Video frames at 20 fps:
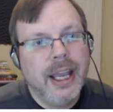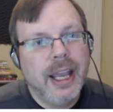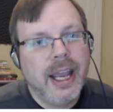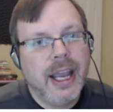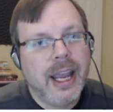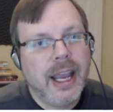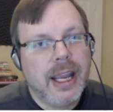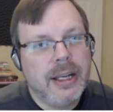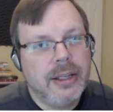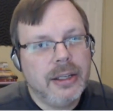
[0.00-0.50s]

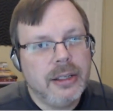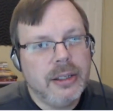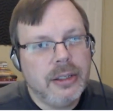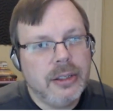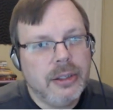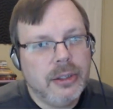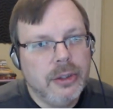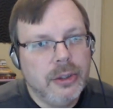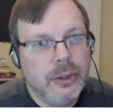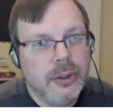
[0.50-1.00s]
And
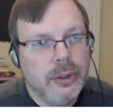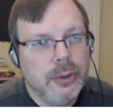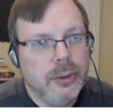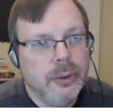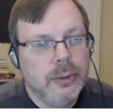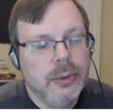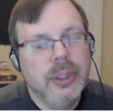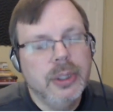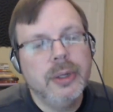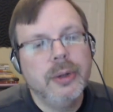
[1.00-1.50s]

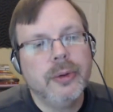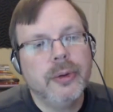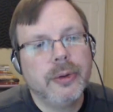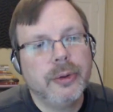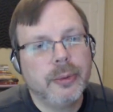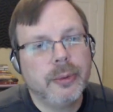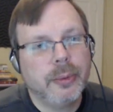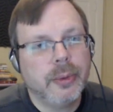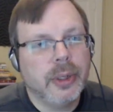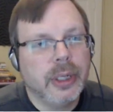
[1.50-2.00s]
you
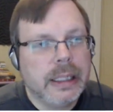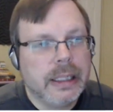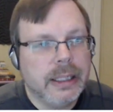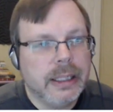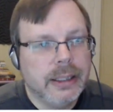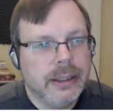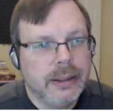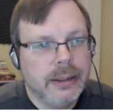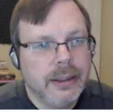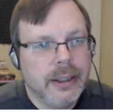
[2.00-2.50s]
three
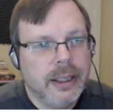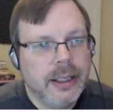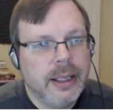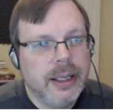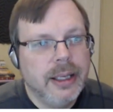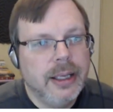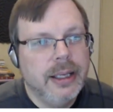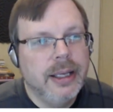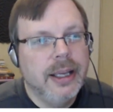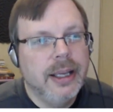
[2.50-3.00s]

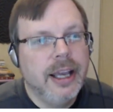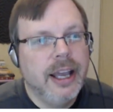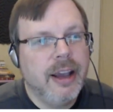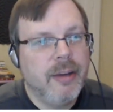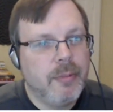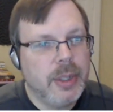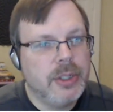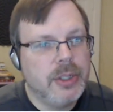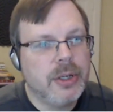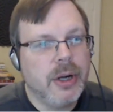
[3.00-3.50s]
have
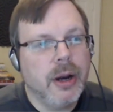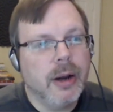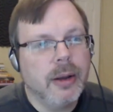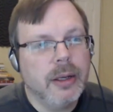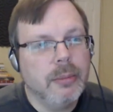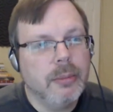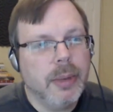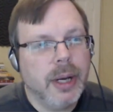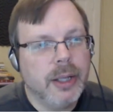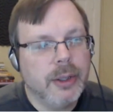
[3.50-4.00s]
been targeted
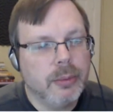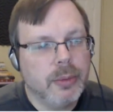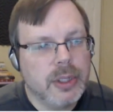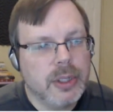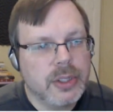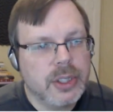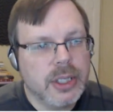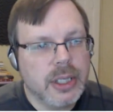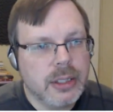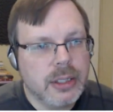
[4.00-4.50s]
by the
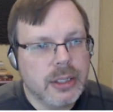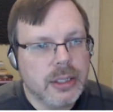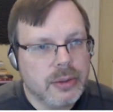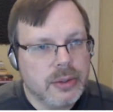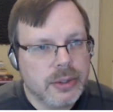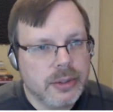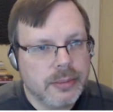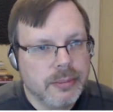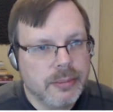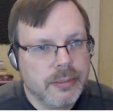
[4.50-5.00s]
Risk Eaters.
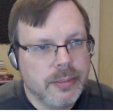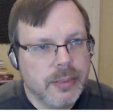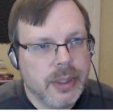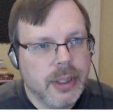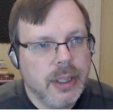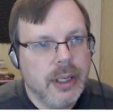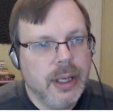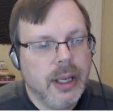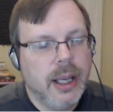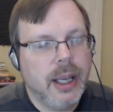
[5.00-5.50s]

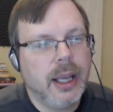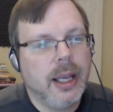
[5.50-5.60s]
Okay.